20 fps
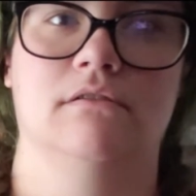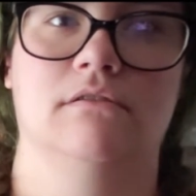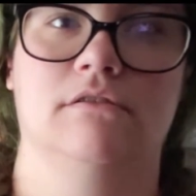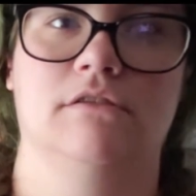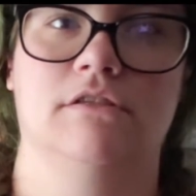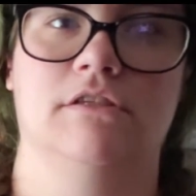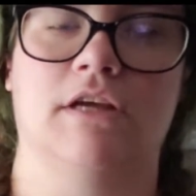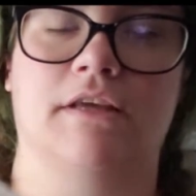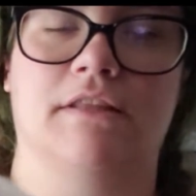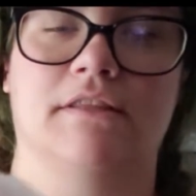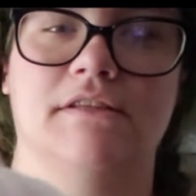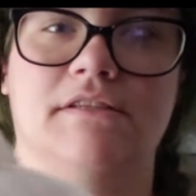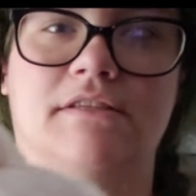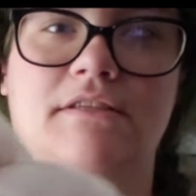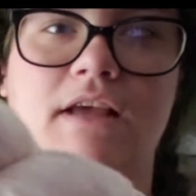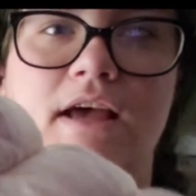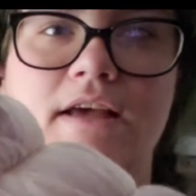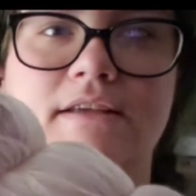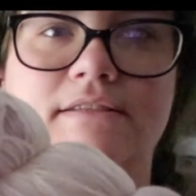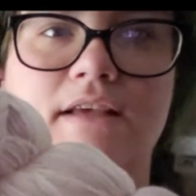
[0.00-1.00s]
Check these
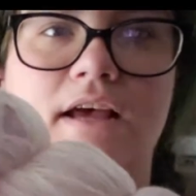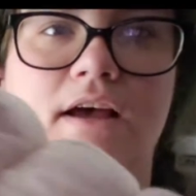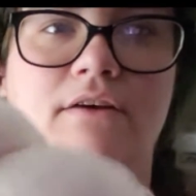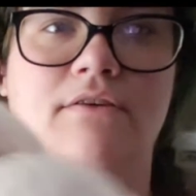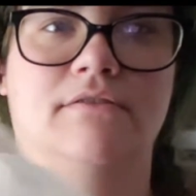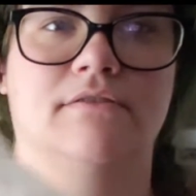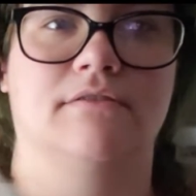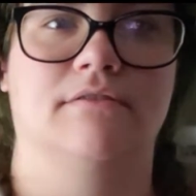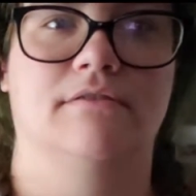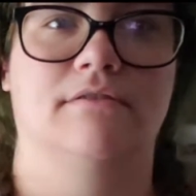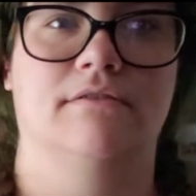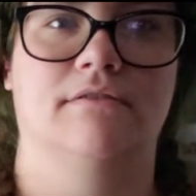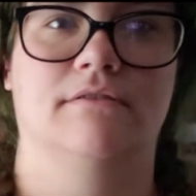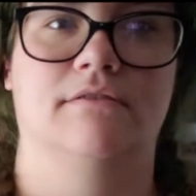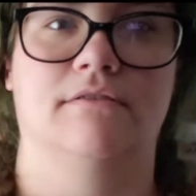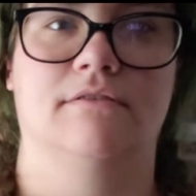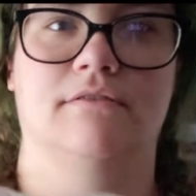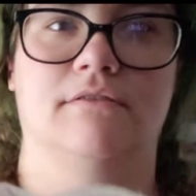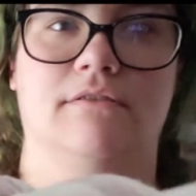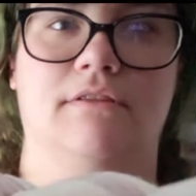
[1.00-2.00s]
guys out.
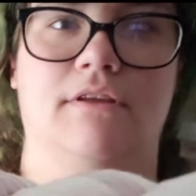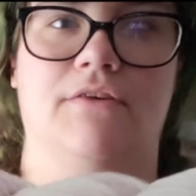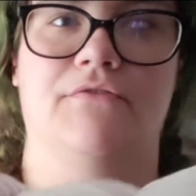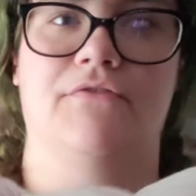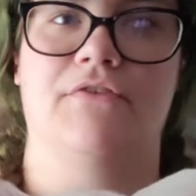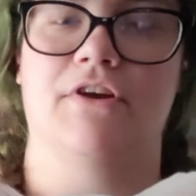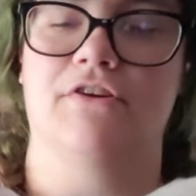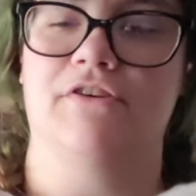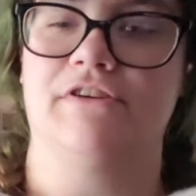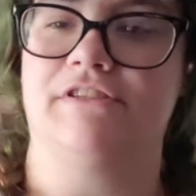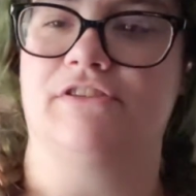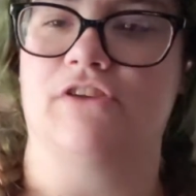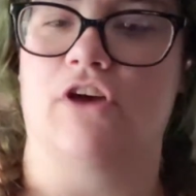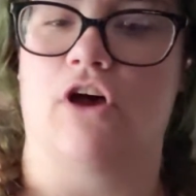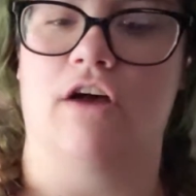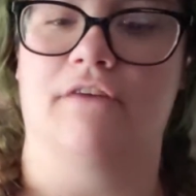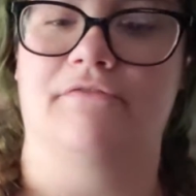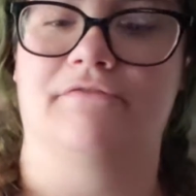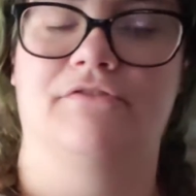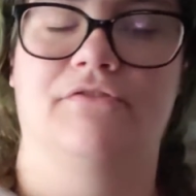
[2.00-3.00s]
They're very
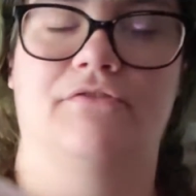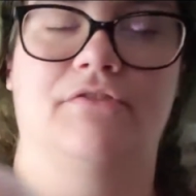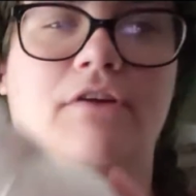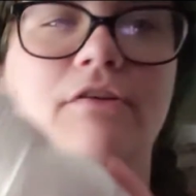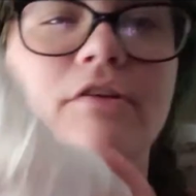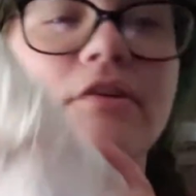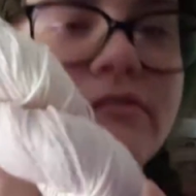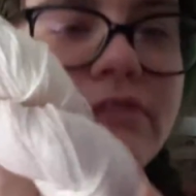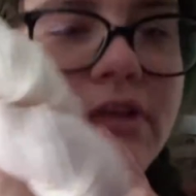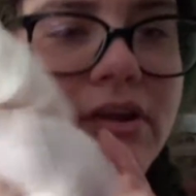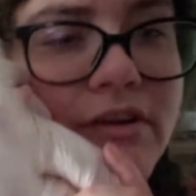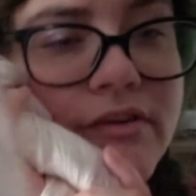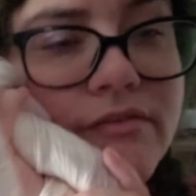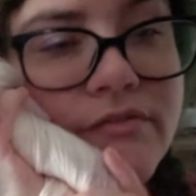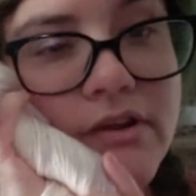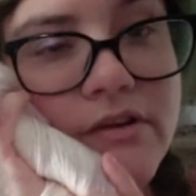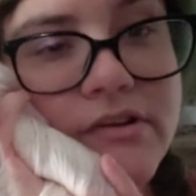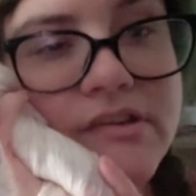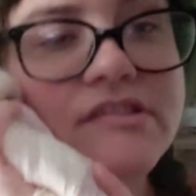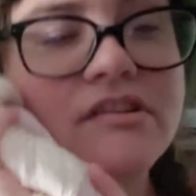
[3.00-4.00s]
soft, very, very,
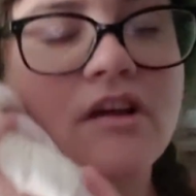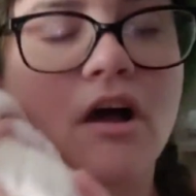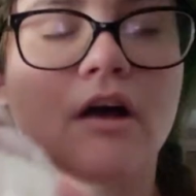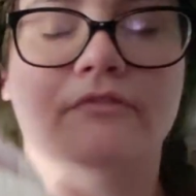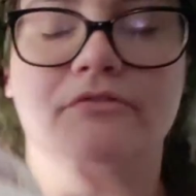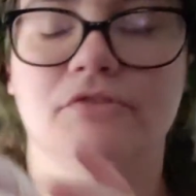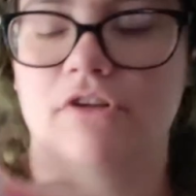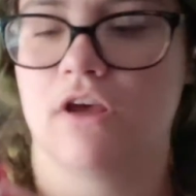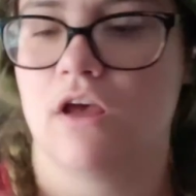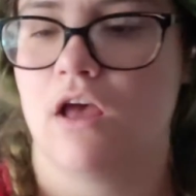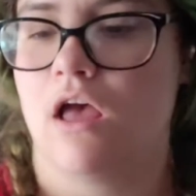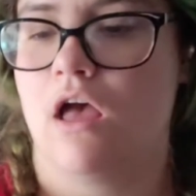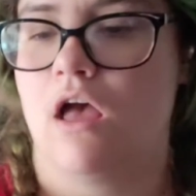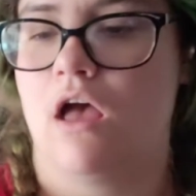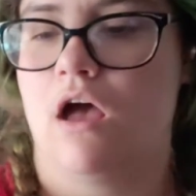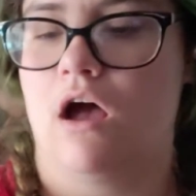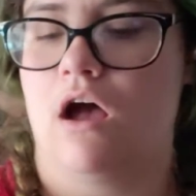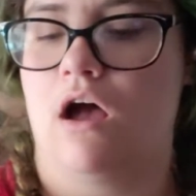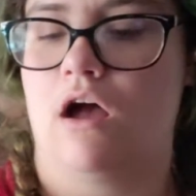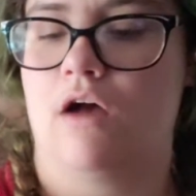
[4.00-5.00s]
very soft.
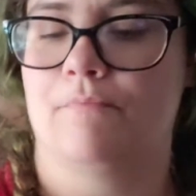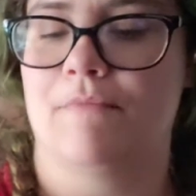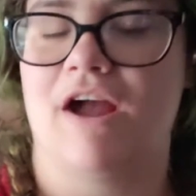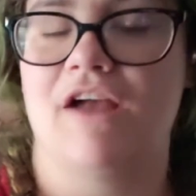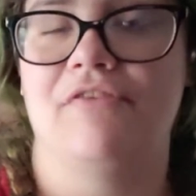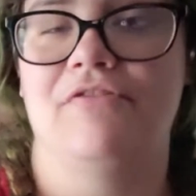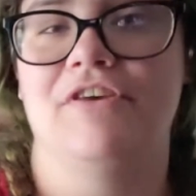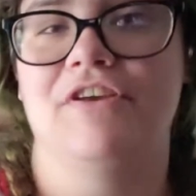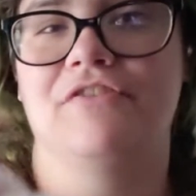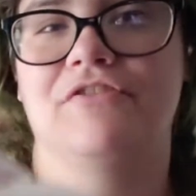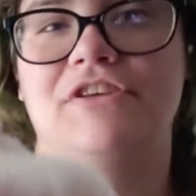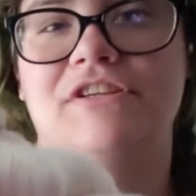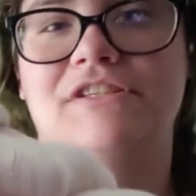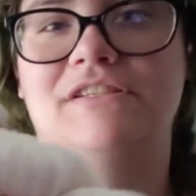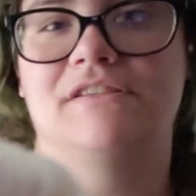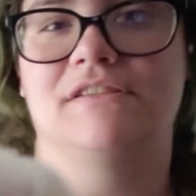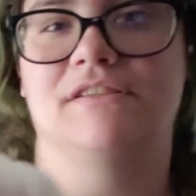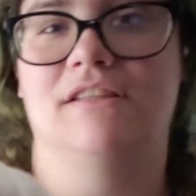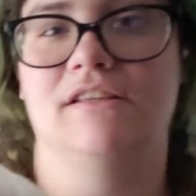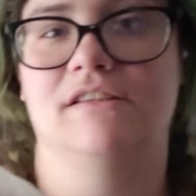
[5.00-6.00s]
I think
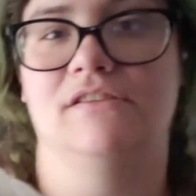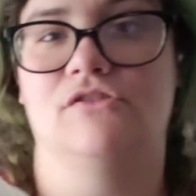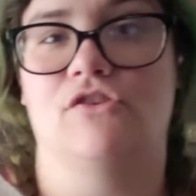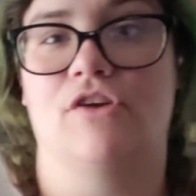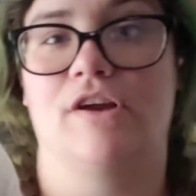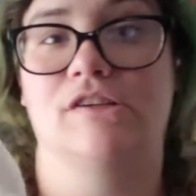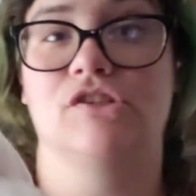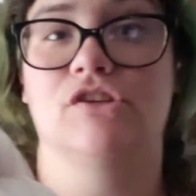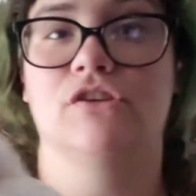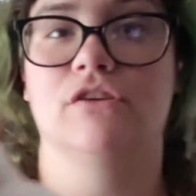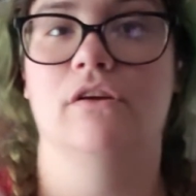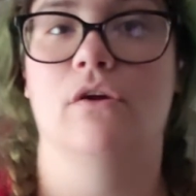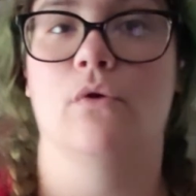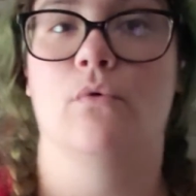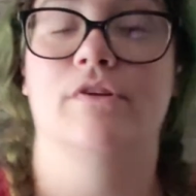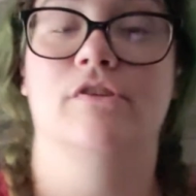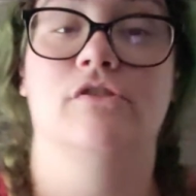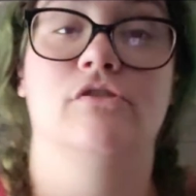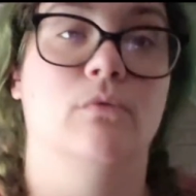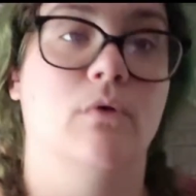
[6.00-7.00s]
these are actually
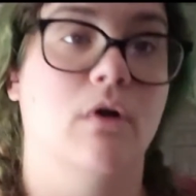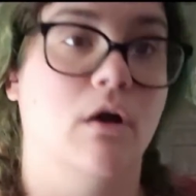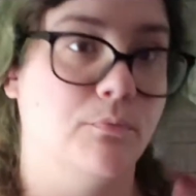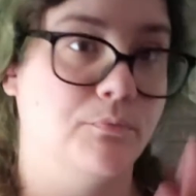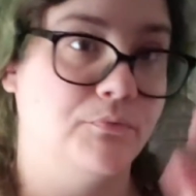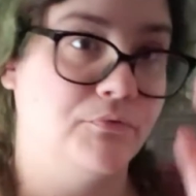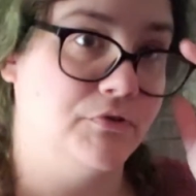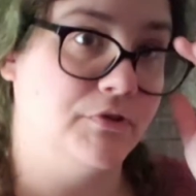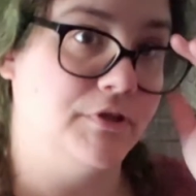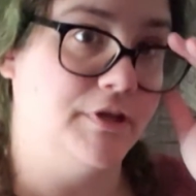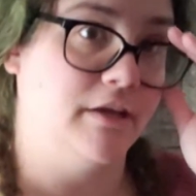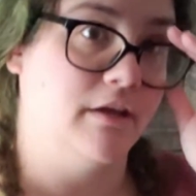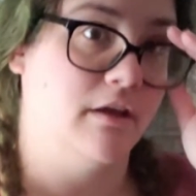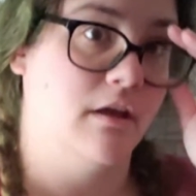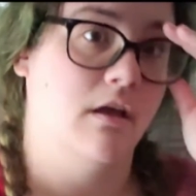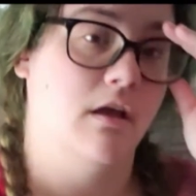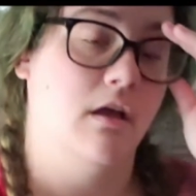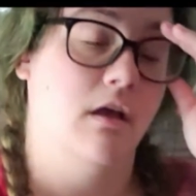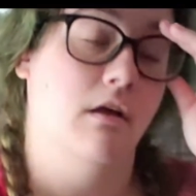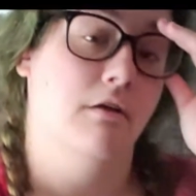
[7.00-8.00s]
going to hopefully
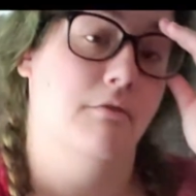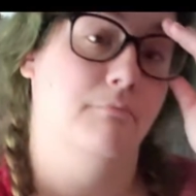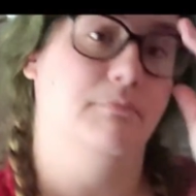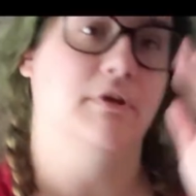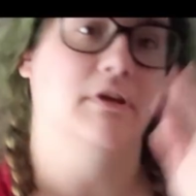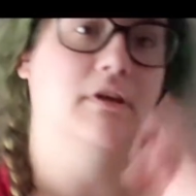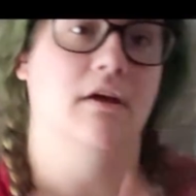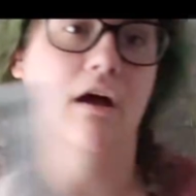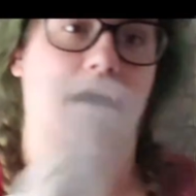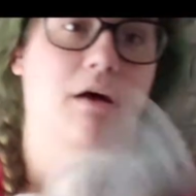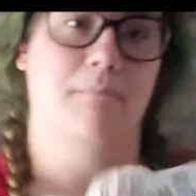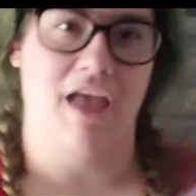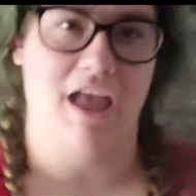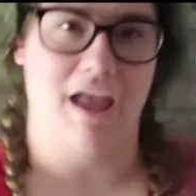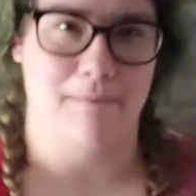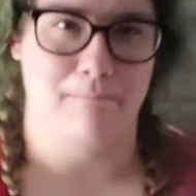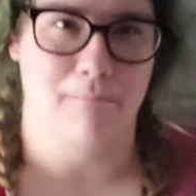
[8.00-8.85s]
become a